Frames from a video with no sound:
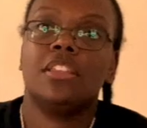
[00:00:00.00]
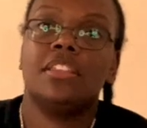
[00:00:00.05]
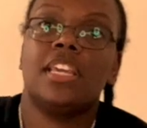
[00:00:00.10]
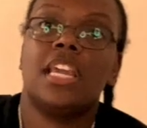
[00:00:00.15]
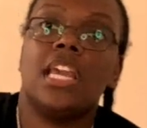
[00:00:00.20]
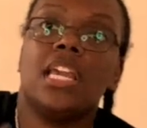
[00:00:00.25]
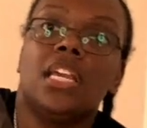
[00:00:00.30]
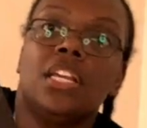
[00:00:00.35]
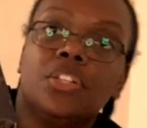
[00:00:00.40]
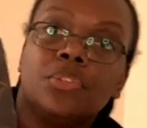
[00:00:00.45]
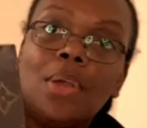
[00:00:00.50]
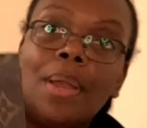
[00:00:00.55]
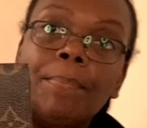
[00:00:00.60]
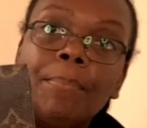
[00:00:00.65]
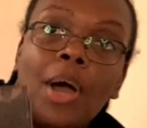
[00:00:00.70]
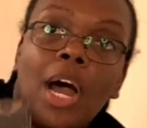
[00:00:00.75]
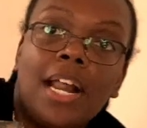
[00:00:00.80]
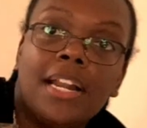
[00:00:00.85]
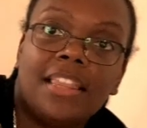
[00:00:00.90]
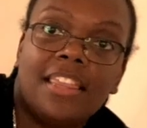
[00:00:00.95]
thing. So I
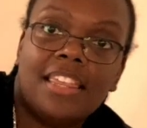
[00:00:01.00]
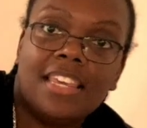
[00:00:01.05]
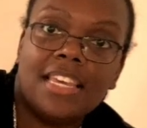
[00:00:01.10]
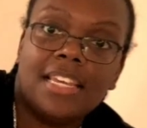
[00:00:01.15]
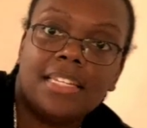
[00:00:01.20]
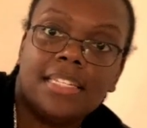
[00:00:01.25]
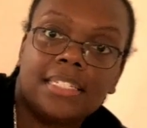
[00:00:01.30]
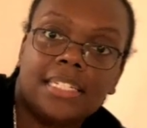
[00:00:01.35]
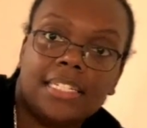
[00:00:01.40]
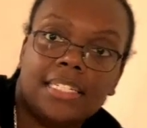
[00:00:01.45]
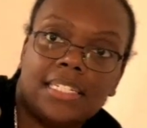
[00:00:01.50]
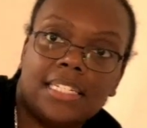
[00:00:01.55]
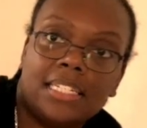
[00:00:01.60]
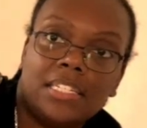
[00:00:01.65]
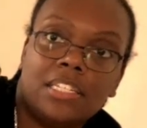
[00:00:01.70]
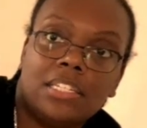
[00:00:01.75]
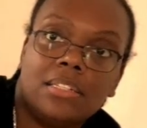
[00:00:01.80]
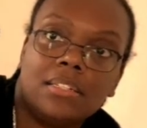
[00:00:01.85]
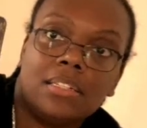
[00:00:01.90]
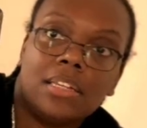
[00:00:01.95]
bought this because this
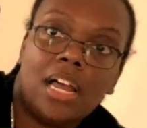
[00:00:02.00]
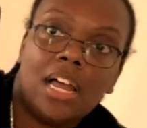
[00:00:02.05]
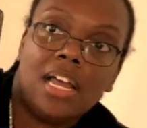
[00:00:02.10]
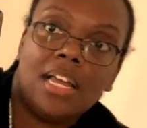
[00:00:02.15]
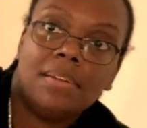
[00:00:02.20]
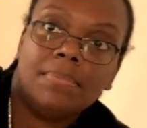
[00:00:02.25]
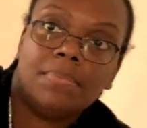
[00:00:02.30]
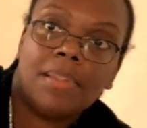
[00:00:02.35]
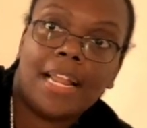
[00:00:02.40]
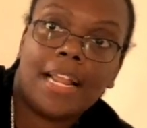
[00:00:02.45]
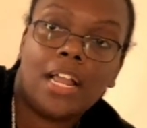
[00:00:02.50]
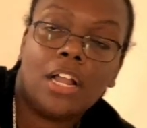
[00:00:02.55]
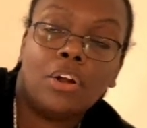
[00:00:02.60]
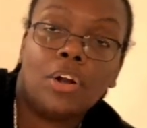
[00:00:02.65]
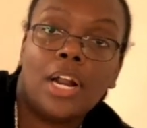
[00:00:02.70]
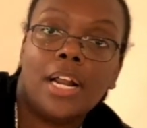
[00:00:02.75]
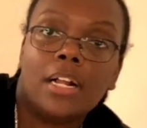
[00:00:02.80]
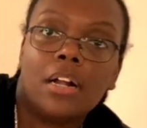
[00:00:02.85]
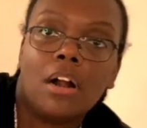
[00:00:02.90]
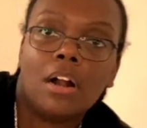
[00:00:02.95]
is uh, like a
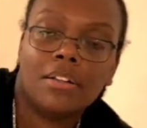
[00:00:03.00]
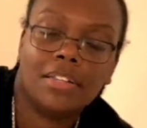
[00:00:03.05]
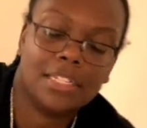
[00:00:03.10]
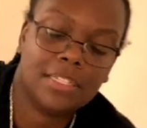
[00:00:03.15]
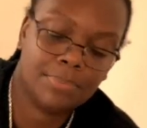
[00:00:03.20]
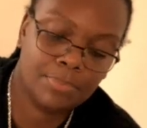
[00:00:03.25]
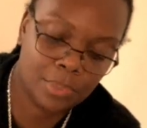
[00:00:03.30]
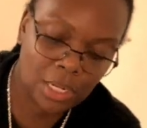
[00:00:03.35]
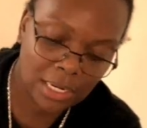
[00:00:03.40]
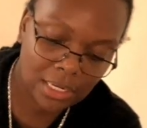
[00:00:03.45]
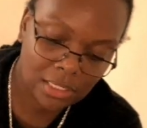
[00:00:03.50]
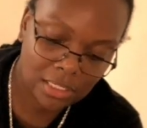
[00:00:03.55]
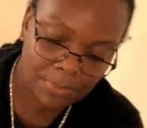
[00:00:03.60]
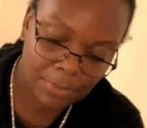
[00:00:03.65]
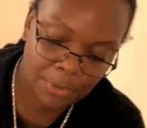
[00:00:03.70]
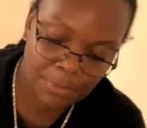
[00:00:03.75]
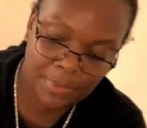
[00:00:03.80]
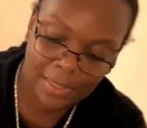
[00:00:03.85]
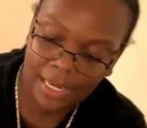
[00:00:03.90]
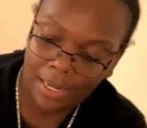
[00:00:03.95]
credit card. This is technically
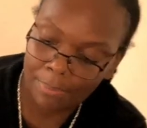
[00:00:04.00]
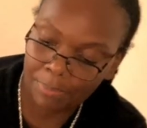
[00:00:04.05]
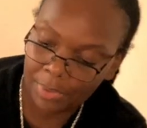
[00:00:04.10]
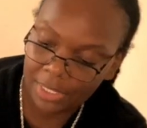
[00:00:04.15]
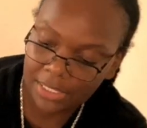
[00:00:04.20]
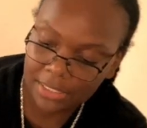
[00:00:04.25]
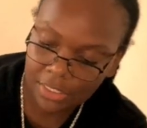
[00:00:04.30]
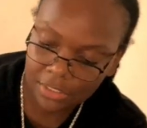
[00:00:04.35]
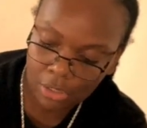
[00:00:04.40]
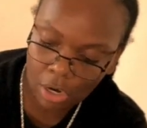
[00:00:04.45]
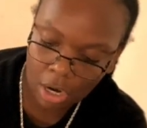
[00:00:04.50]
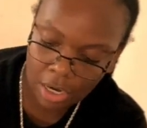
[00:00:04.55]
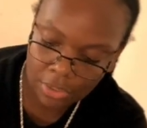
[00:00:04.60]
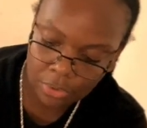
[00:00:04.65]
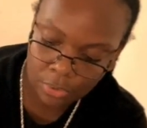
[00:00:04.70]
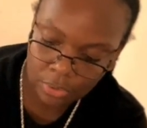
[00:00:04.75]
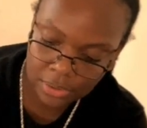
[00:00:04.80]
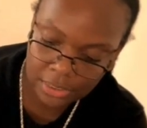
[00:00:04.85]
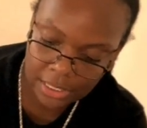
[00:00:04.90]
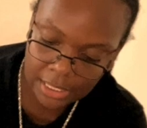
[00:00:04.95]
supposed to be like a business card
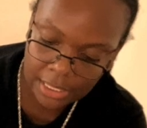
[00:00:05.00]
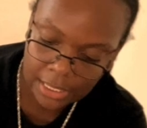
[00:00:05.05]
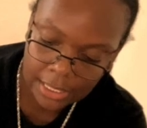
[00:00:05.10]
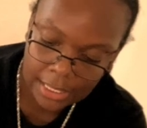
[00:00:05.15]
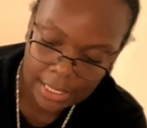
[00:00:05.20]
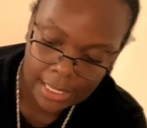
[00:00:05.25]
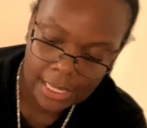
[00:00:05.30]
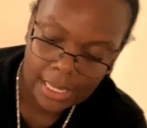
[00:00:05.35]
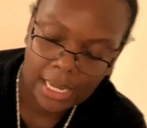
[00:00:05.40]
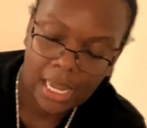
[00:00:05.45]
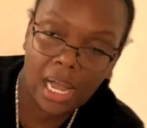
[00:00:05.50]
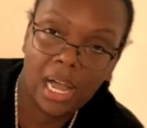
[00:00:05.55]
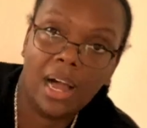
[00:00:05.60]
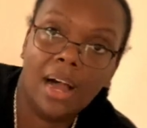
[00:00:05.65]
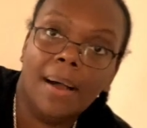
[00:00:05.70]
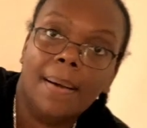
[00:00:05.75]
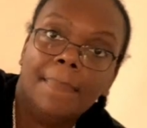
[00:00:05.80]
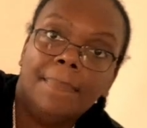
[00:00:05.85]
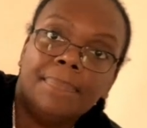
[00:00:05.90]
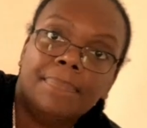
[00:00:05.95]
holder.
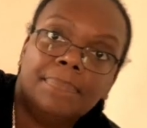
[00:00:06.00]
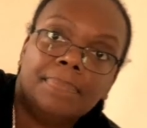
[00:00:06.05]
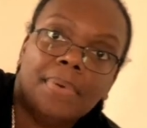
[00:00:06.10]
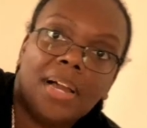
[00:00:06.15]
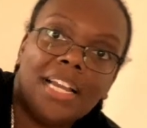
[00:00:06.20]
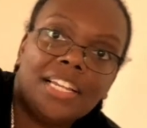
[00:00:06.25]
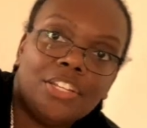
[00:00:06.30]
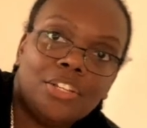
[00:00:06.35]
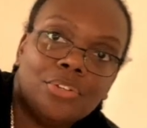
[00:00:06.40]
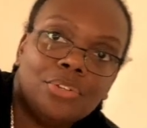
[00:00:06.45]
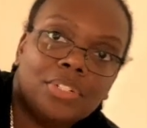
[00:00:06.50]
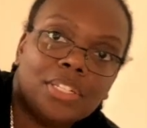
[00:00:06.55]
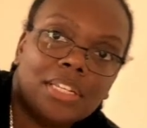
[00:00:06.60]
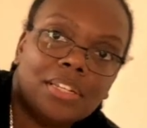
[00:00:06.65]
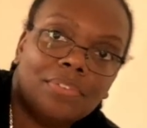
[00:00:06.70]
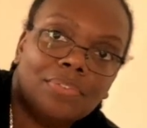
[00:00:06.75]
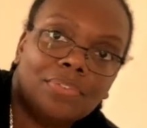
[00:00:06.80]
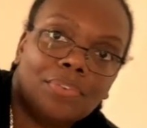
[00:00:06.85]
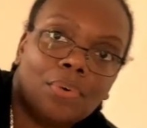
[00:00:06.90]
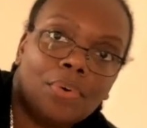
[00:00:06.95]
Um, I use
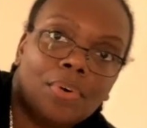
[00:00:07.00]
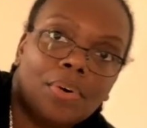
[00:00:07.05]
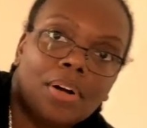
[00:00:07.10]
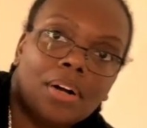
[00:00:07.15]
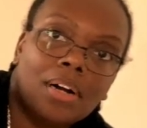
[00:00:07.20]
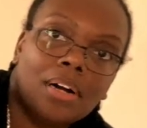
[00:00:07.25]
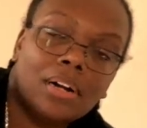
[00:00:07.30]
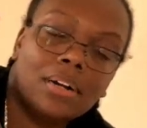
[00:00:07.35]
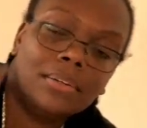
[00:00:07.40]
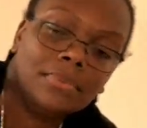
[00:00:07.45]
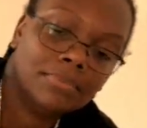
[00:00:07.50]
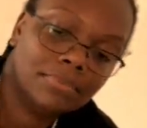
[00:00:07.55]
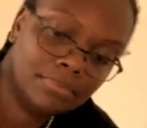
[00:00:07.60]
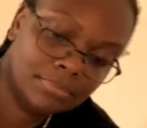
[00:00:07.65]
it for